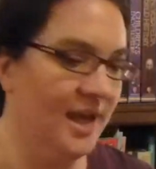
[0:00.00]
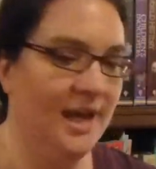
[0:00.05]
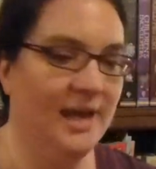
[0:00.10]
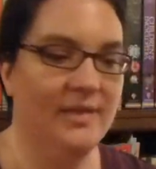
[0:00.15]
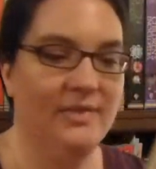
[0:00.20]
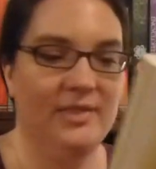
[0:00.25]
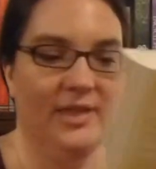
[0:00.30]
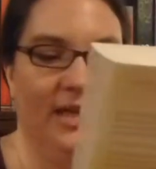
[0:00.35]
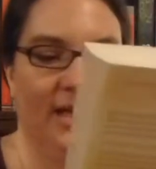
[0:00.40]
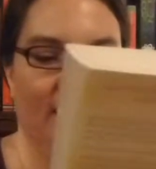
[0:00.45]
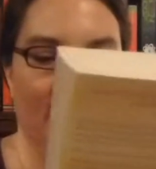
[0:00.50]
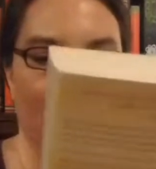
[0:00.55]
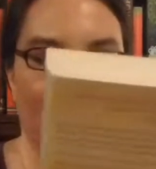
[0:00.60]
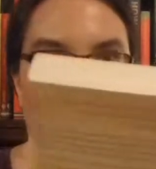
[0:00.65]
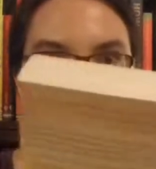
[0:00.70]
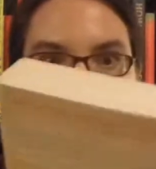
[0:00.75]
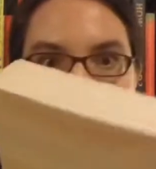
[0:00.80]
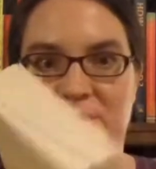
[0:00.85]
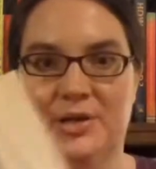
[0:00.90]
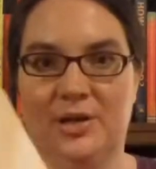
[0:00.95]
And then
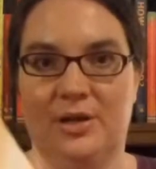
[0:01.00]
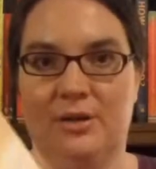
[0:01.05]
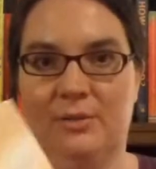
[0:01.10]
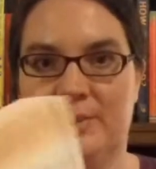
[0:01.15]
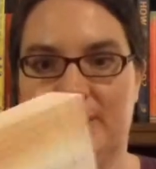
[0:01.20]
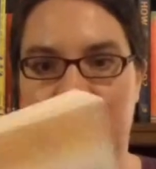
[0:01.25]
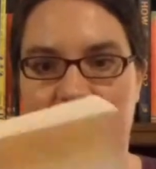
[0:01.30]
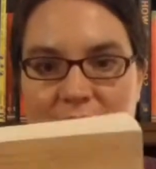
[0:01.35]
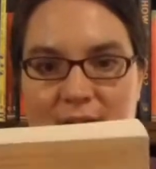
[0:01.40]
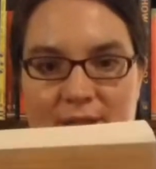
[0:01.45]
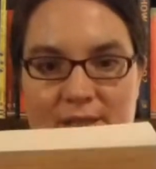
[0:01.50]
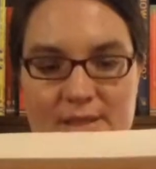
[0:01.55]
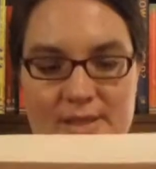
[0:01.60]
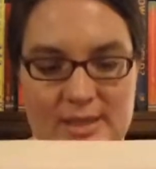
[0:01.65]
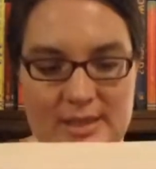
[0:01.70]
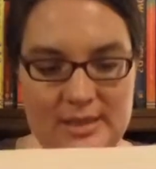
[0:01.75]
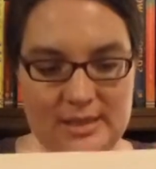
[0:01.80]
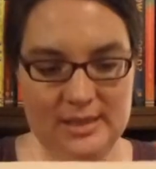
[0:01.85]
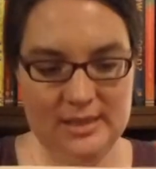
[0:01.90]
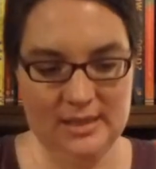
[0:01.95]
this book, oh my goodness,
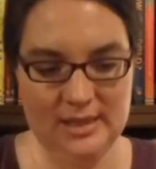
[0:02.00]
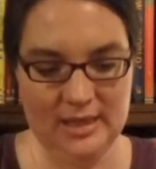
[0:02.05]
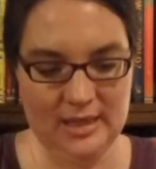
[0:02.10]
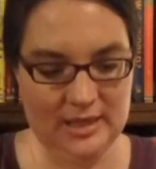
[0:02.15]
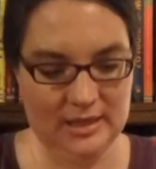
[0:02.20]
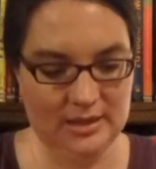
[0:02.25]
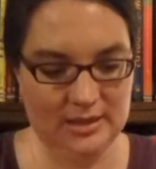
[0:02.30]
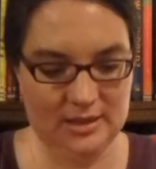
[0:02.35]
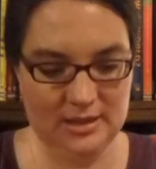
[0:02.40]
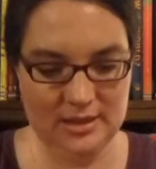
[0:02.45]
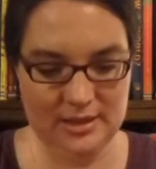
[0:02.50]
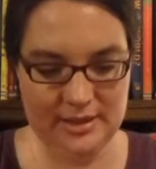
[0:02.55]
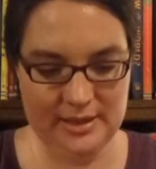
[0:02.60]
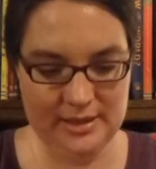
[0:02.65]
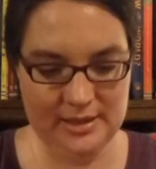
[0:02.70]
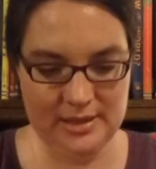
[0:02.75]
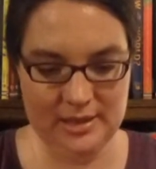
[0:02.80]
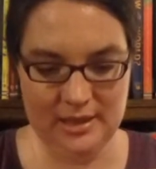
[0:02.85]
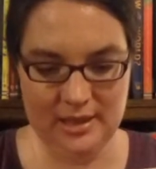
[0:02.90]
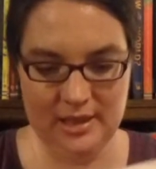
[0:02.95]
it's,
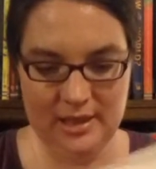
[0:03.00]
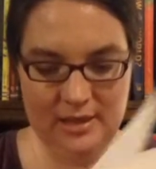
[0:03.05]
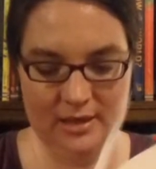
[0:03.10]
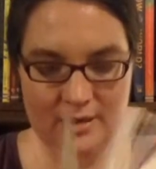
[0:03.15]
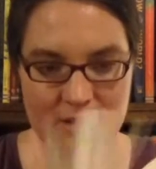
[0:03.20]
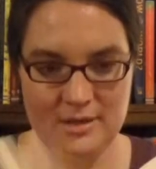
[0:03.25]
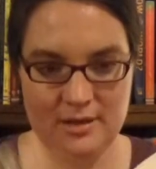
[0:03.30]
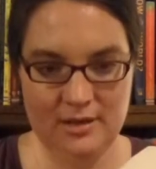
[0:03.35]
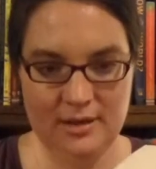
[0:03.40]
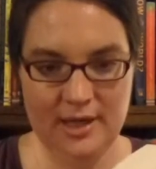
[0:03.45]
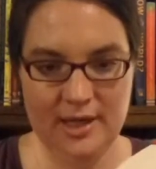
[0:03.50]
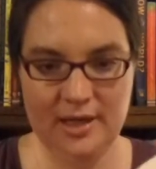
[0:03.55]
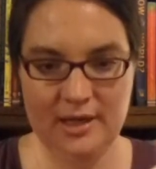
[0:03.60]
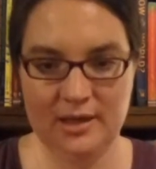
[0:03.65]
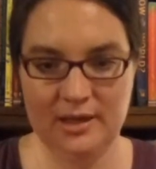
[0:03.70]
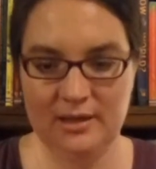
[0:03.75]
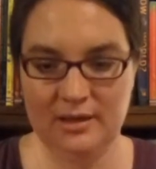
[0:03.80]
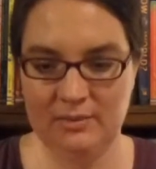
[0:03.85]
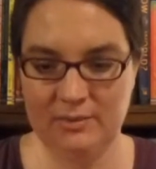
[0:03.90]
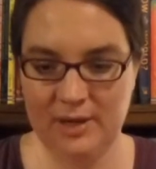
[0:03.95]
seriously,
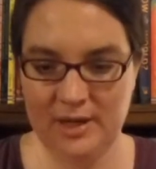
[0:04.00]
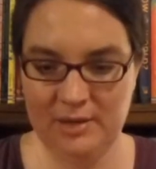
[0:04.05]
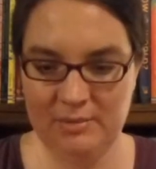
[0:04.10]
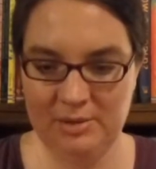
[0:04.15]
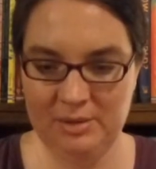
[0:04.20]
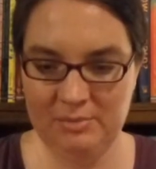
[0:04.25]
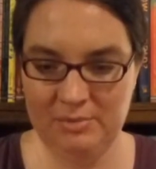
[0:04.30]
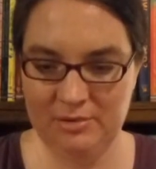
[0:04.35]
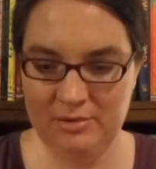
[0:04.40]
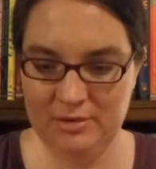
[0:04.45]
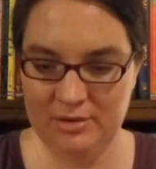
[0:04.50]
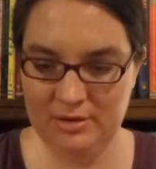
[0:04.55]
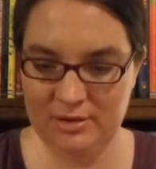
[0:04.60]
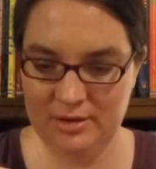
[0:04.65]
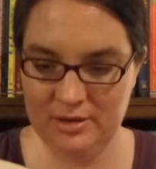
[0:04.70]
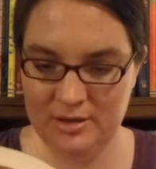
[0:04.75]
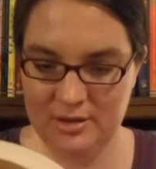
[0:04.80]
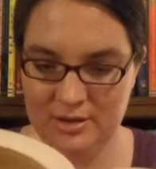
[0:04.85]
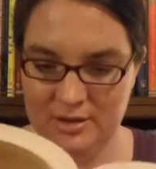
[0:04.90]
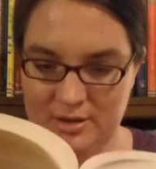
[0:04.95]
like, why do people,
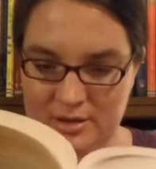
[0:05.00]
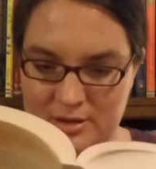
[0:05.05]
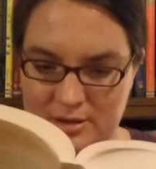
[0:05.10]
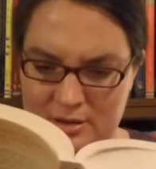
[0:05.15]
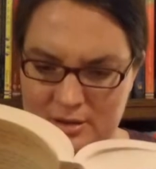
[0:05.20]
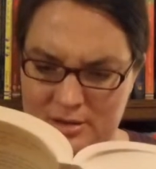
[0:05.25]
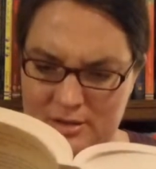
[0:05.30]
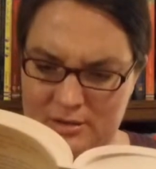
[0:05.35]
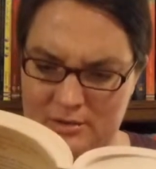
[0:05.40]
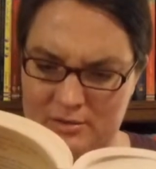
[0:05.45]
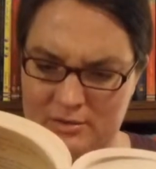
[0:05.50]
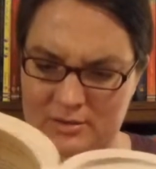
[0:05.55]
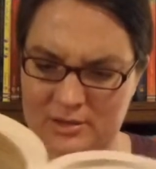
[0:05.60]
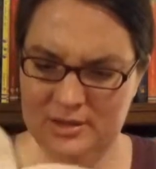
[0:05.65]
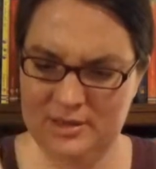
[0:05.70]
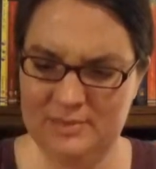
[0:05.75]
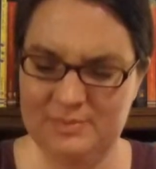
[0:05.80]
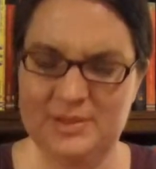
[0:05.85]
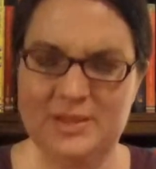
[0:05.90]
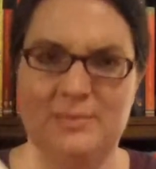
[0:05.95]
oh,
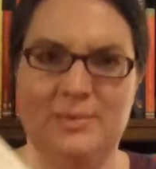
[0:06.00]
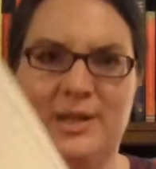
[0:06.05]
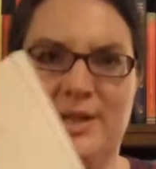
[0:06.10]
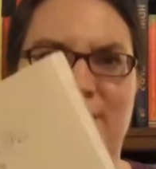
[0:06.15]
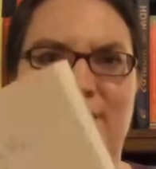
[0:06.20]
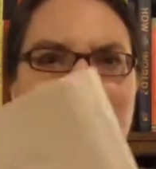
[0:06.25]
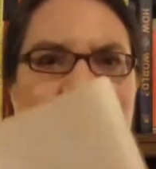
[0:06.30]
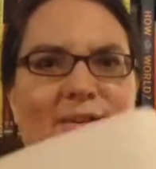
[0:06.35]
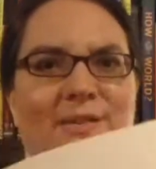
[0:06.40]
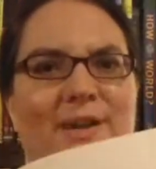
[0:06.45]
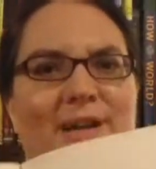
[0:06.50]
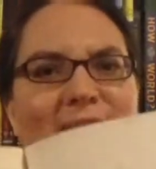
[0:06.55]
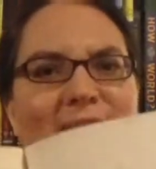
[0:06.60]
except somebody, look